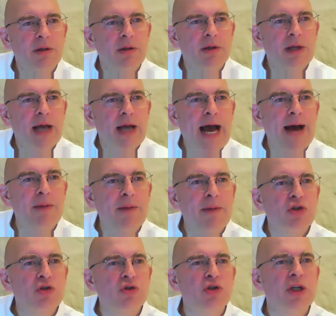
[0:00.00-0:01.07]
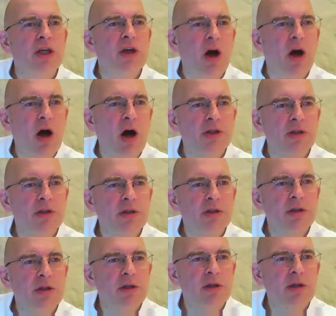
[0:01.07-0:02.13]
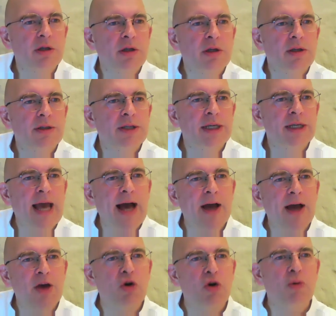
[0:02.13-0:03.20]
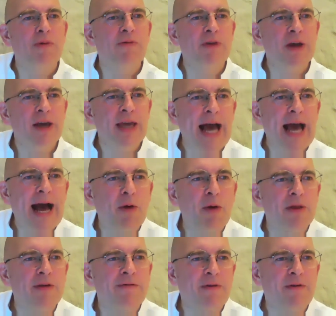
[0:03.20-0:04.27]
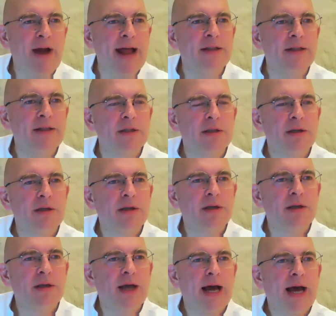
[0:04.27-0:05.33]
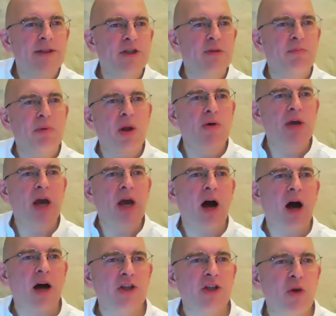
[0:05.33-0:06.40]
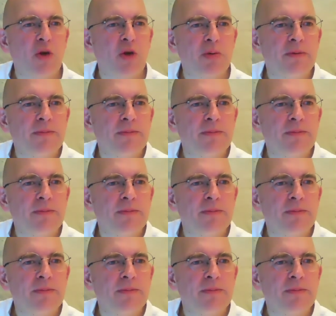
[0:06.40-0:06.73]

How much does it cost to get a cup of cacao with a friend and to blow your heart open?